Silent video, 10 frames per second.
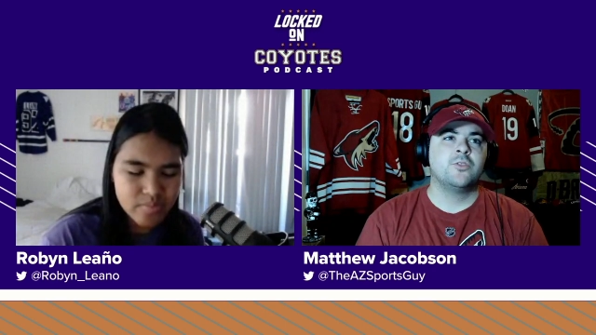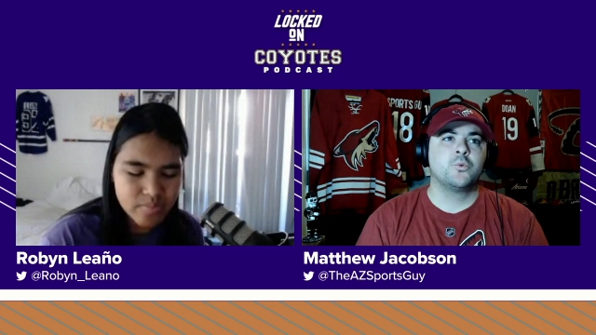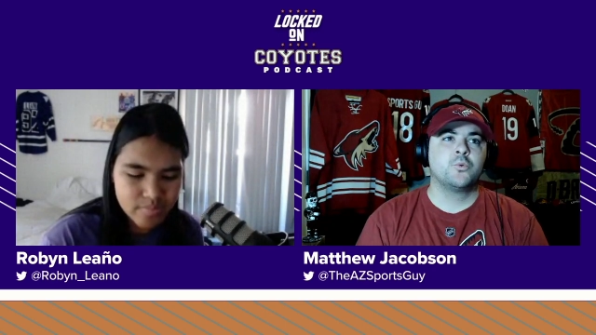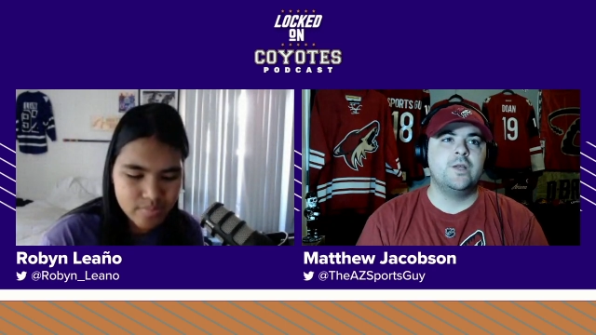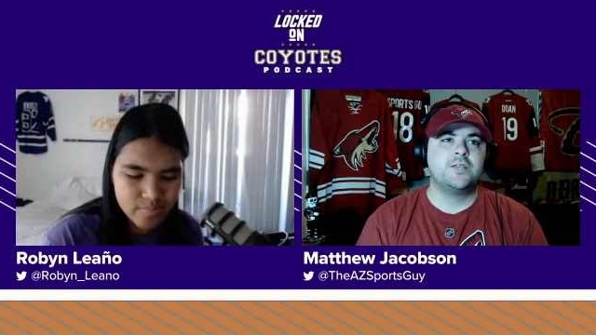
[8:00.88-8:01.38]
Speaker 1: the
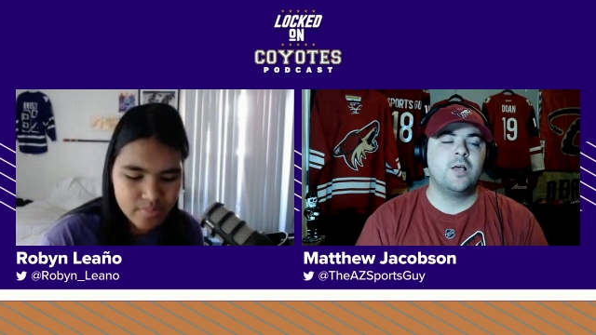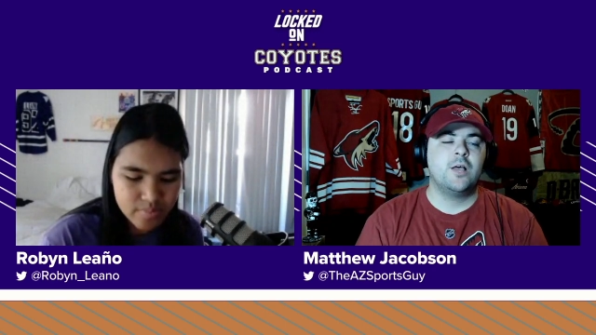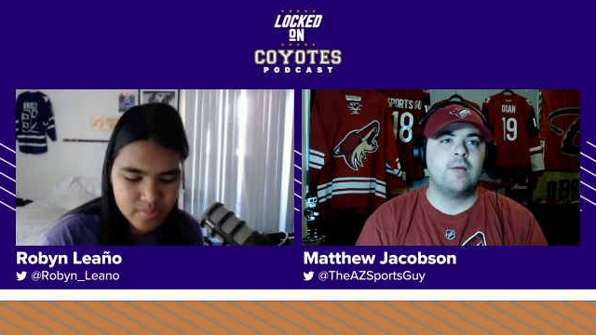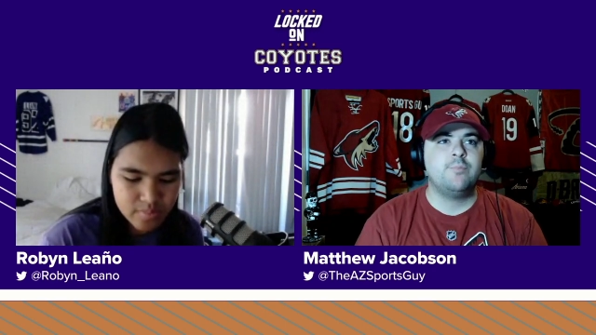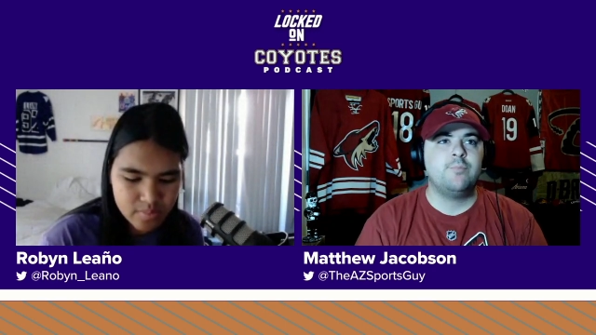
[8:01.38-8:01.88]
retail
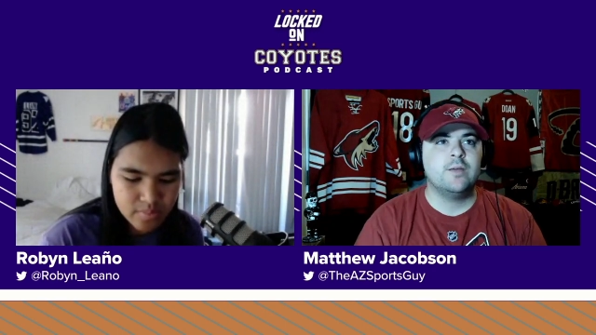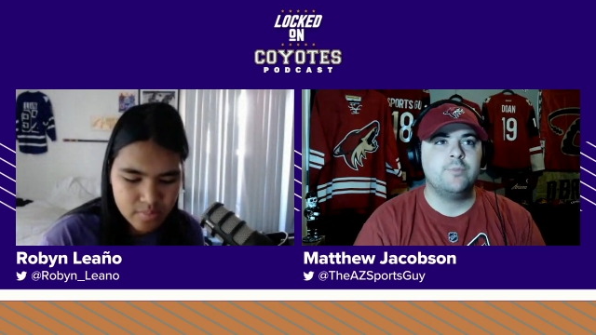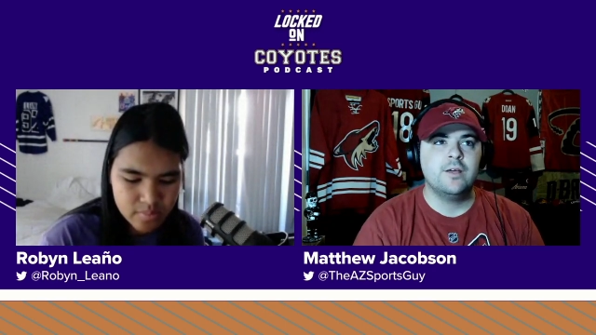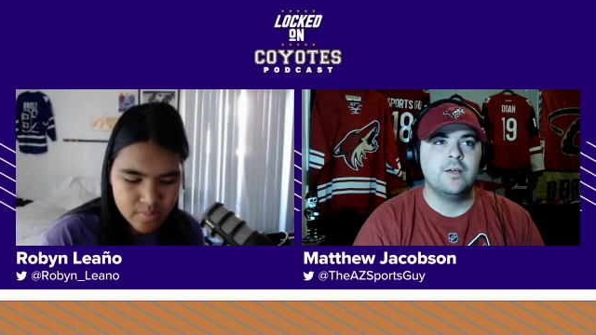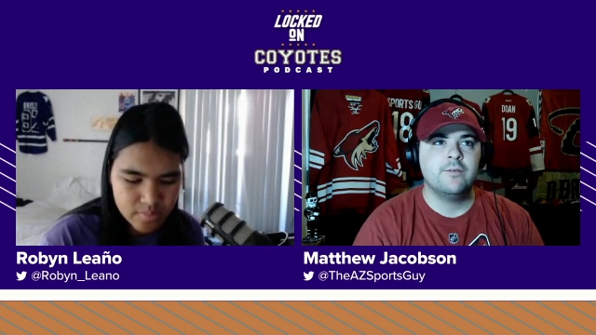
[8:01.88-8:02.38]
might be a
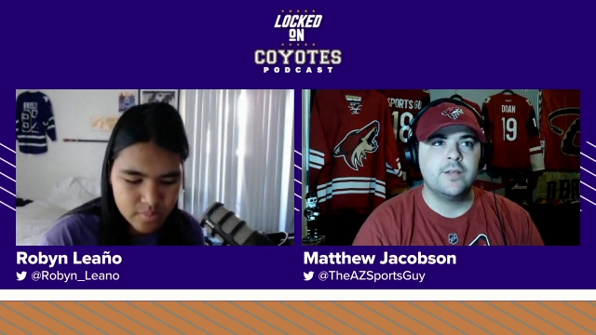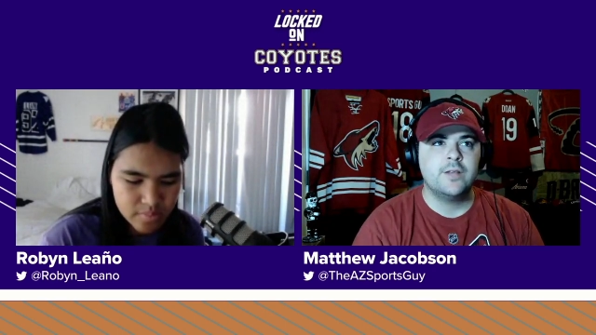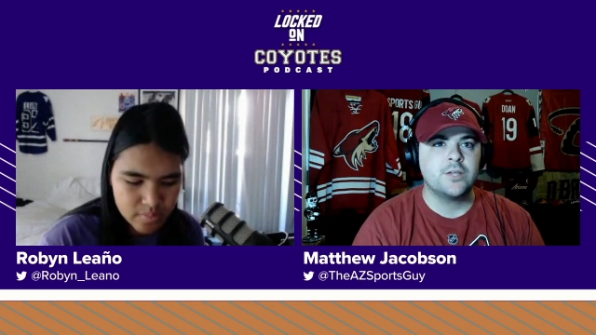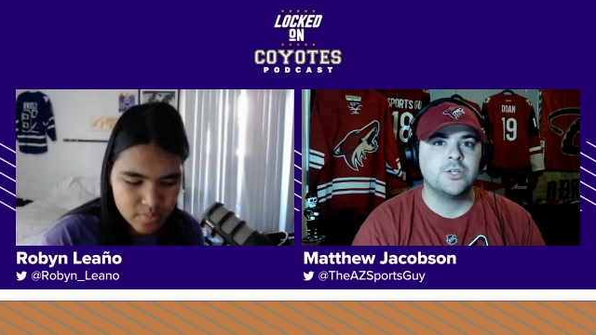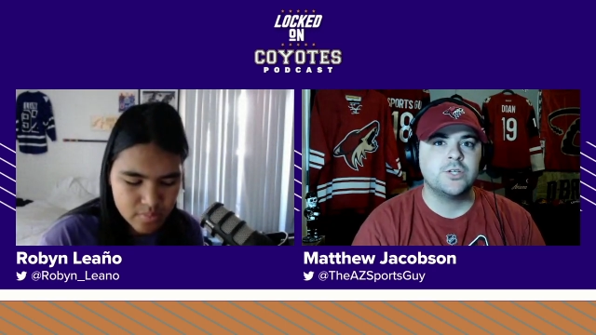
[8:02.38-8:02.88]
bit of an
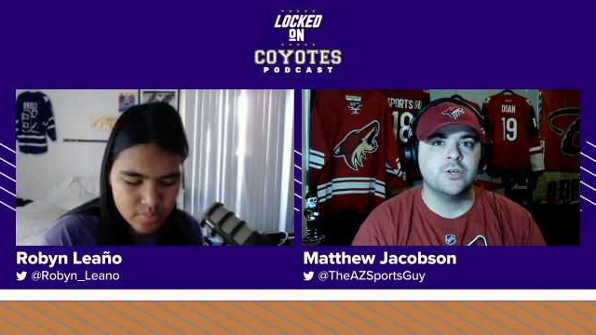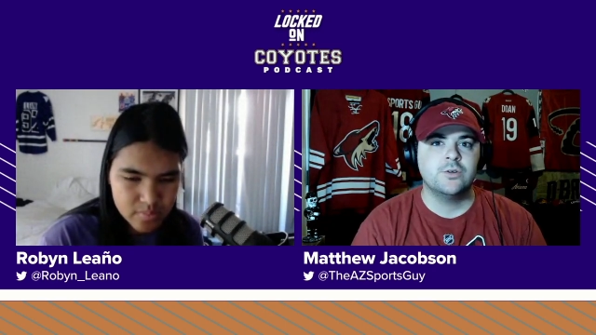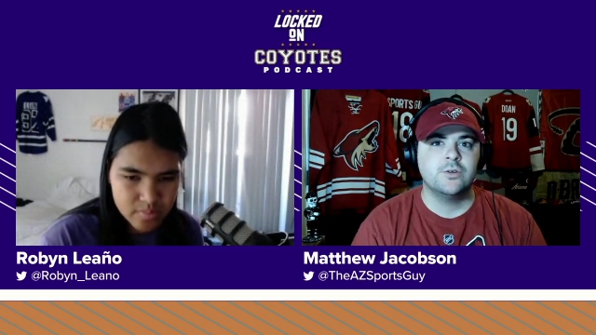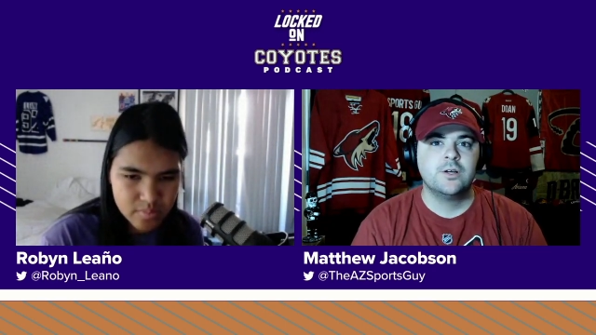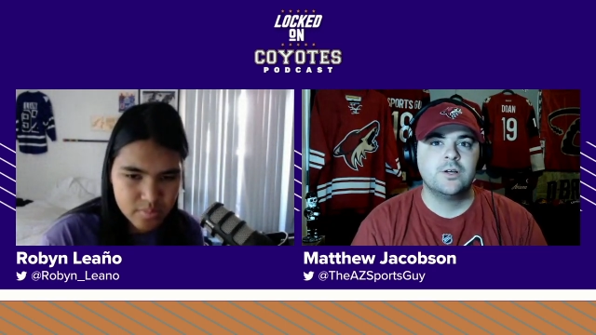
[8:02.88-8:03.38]
issue.